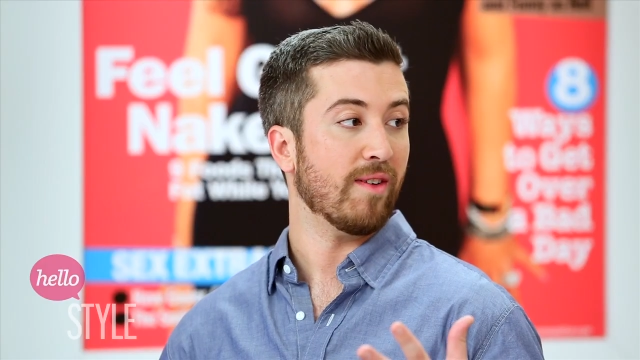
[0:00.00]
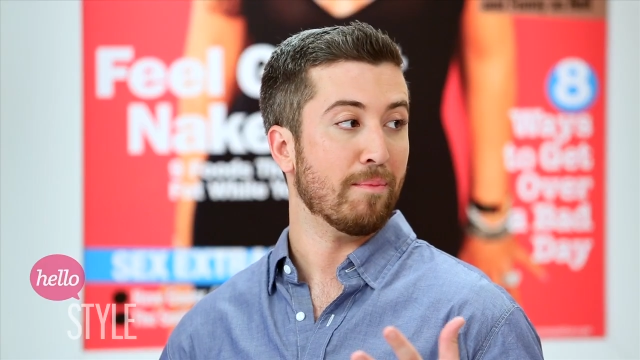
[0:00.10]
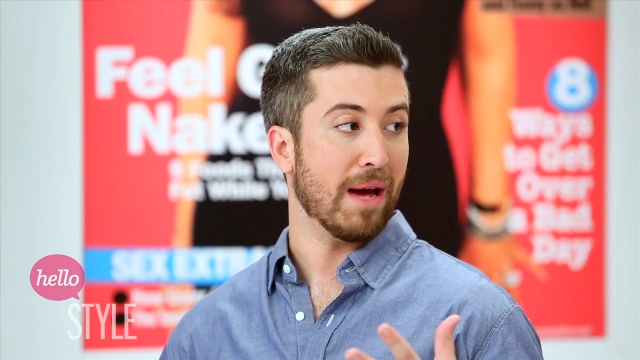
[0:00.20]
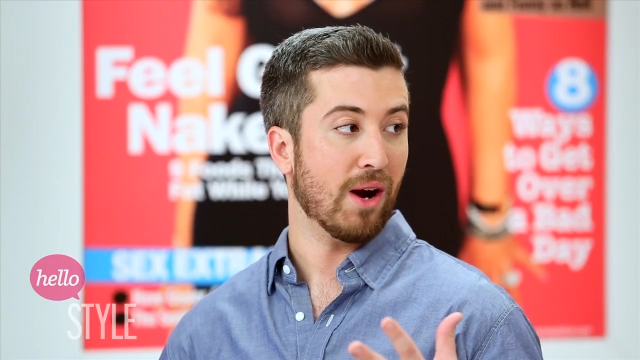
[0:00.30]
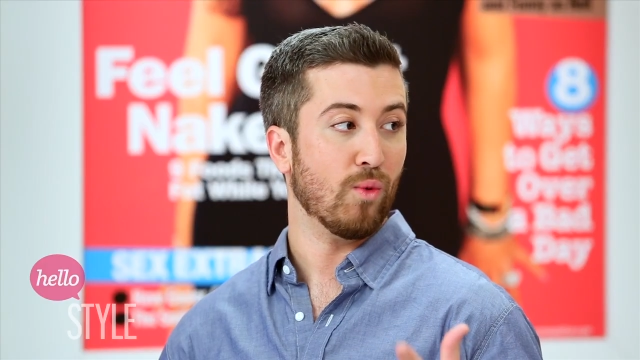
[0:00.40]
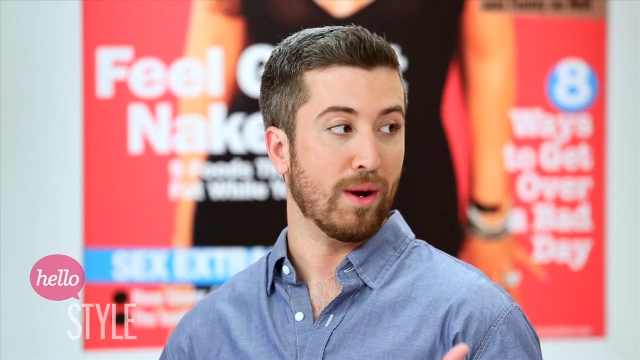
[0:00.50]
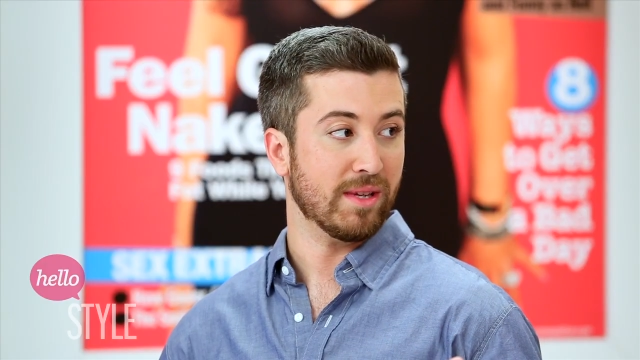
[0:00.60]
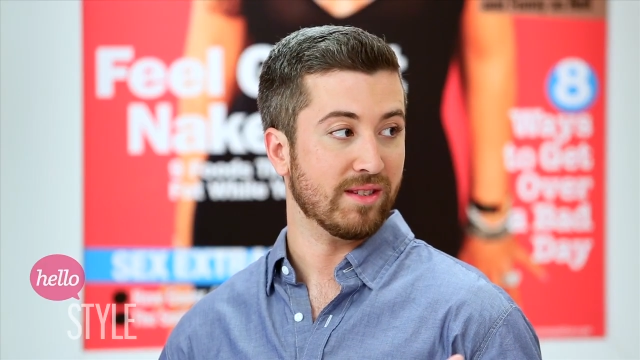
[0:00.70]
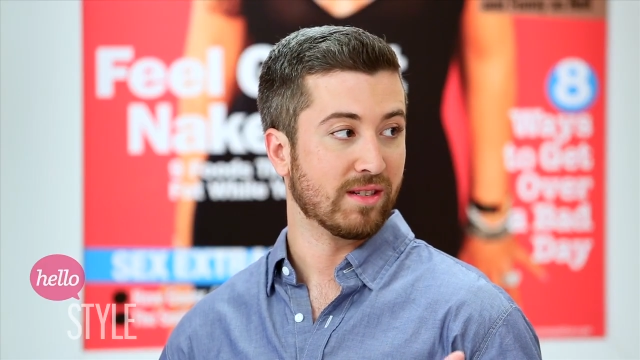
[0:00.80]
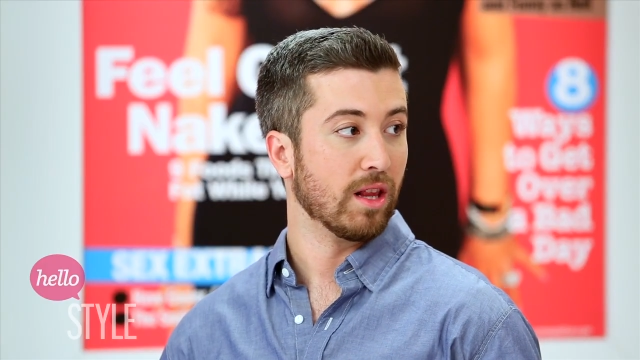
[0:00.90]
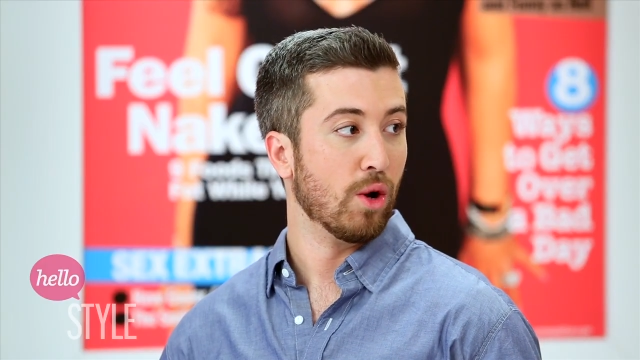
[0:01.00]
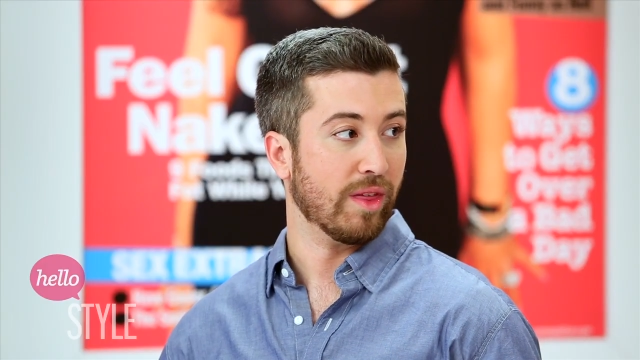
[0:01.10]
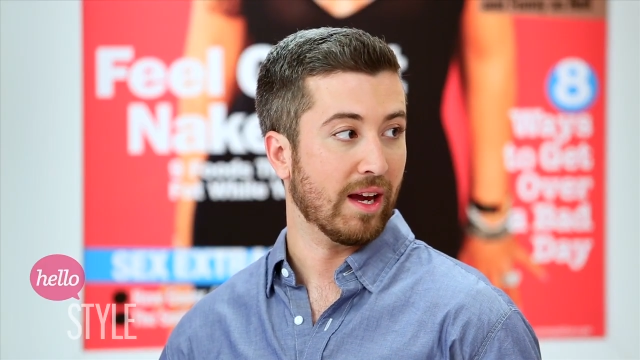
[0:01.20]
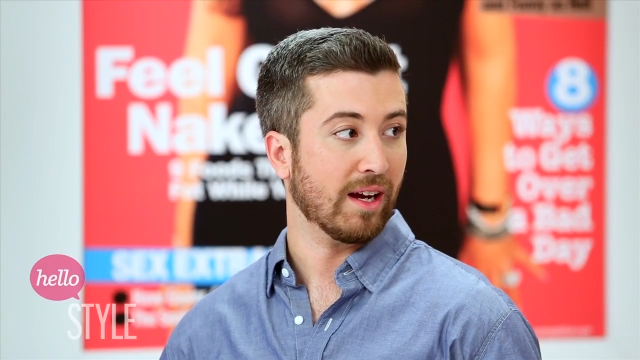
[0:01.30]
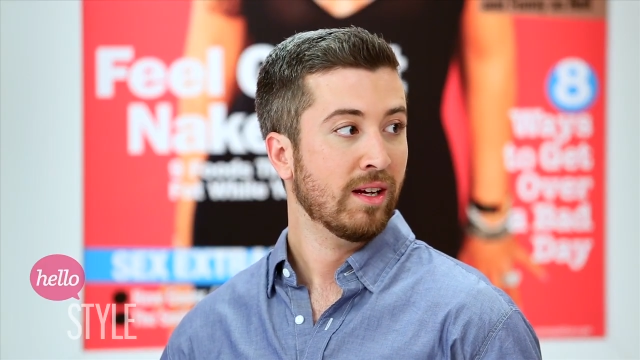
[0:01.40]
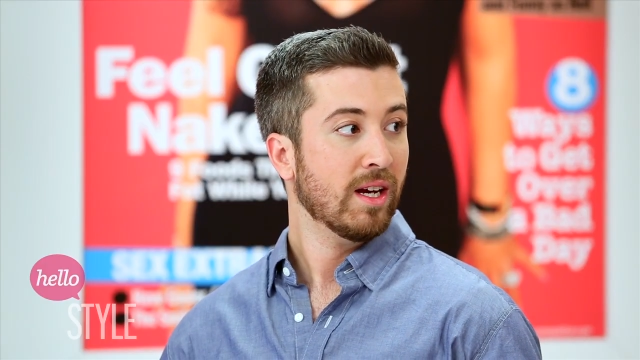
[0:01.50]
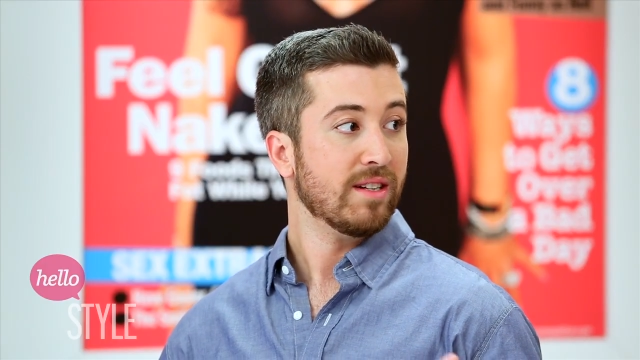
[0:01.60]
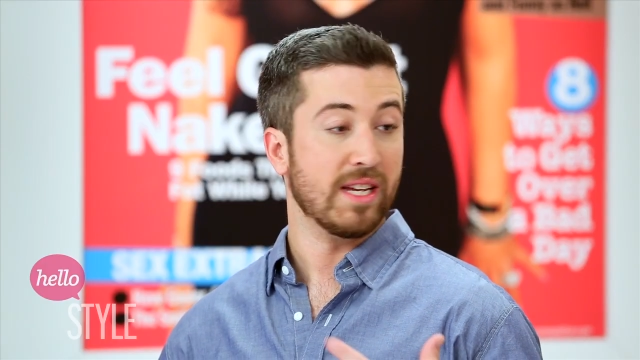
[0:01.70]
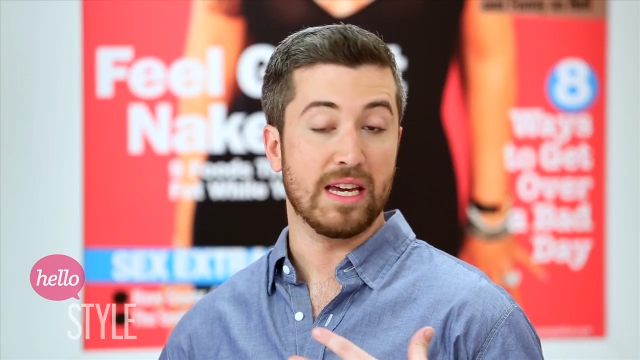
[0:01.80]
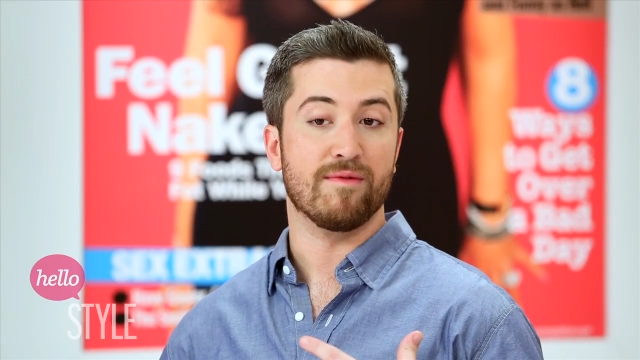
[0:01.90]
about women's clothing
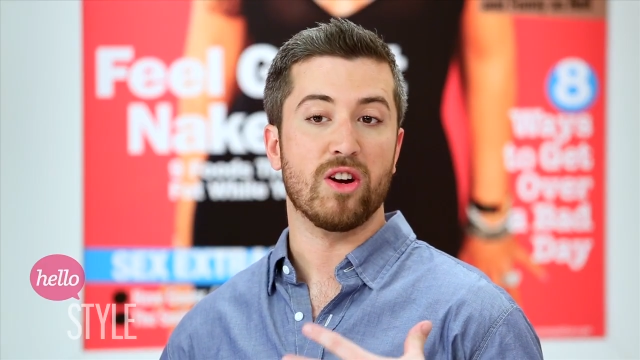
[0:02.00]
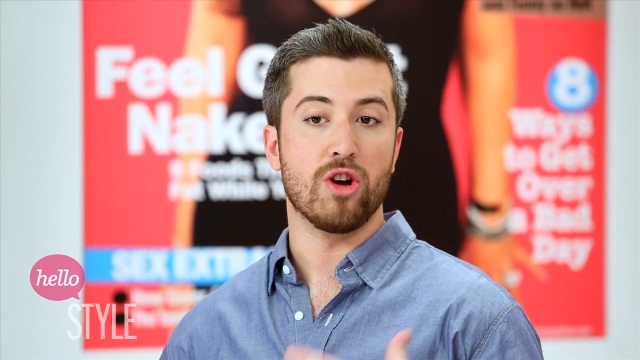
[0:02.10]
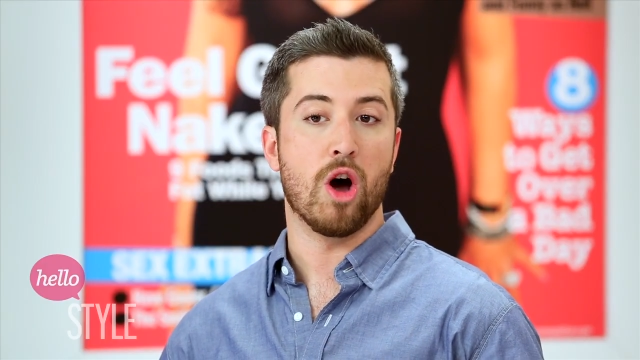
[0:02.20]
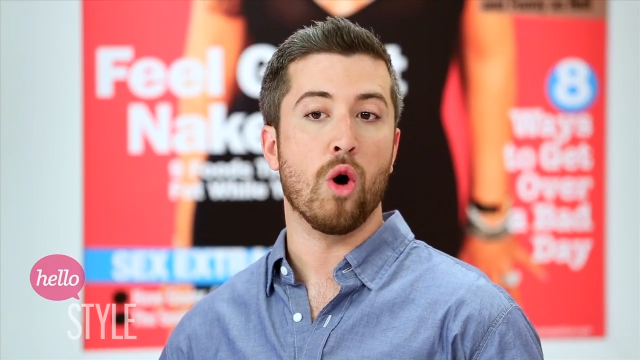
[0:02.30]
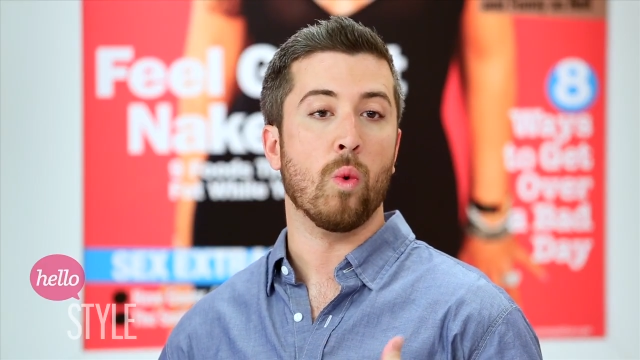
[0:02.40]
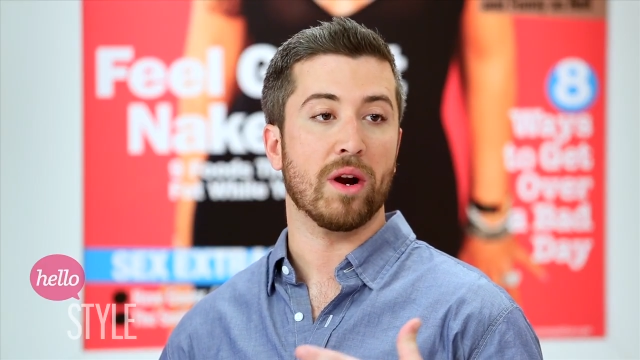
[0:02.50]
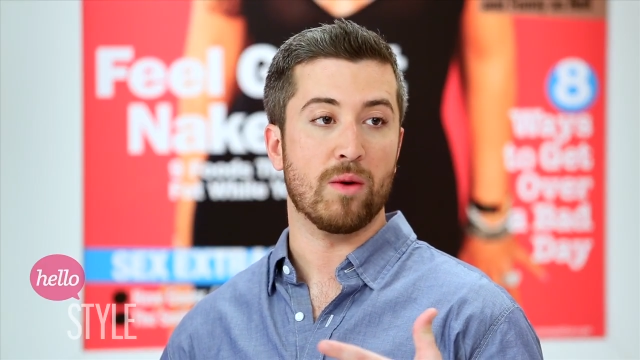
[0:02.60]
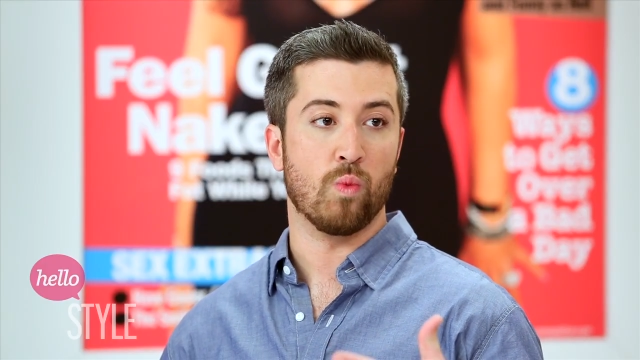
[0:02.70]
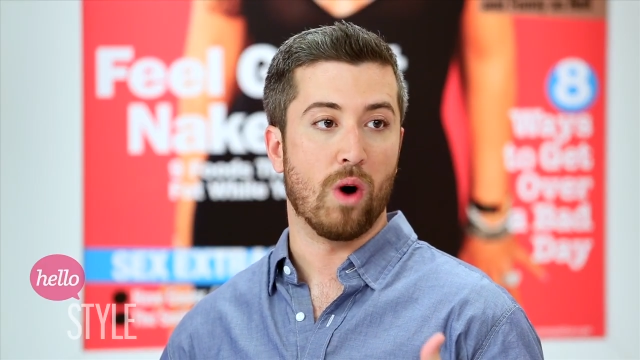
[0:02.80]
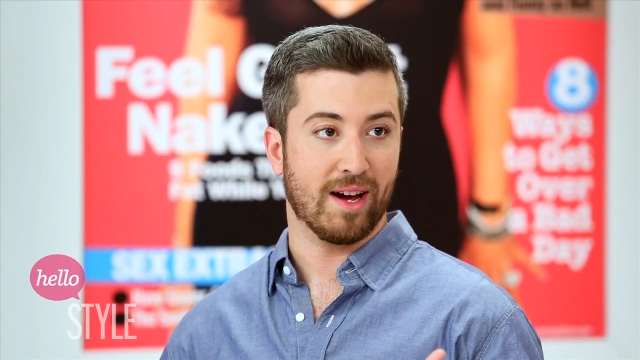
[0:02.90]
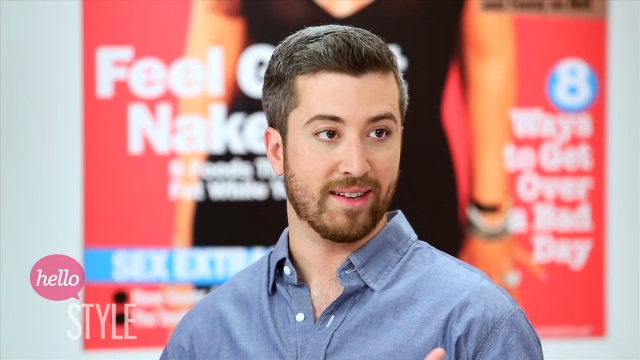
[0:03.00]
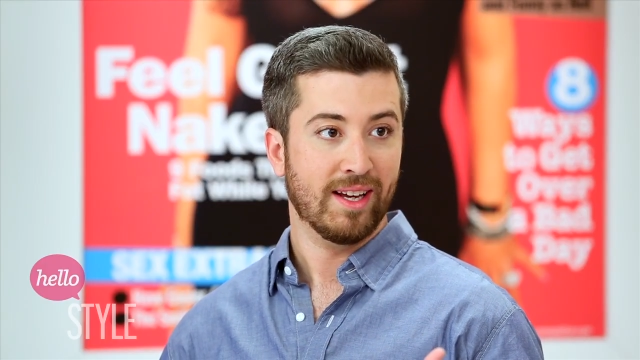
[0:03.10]
to even know what I want.